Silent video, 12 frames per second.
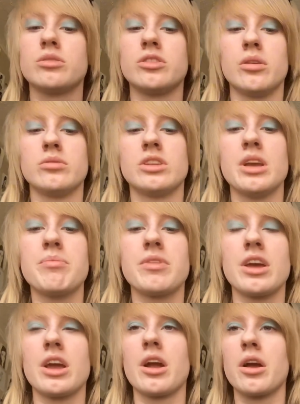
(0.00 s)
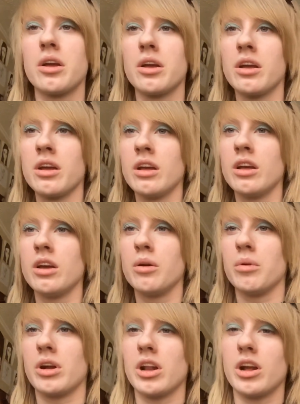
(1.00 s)
So same thing,
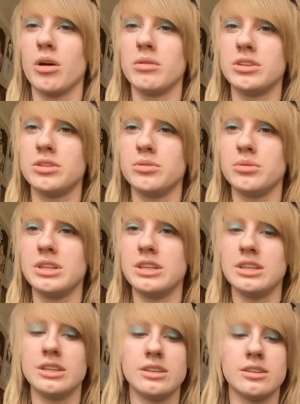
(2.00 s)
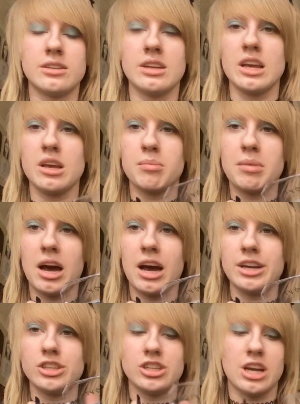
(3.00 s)
we're going to go into the same
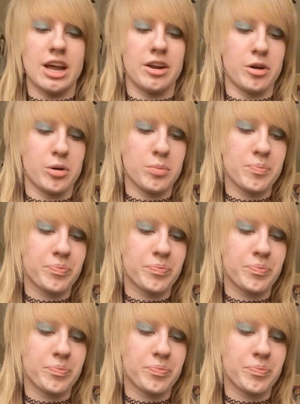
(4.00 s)
eyeshadow,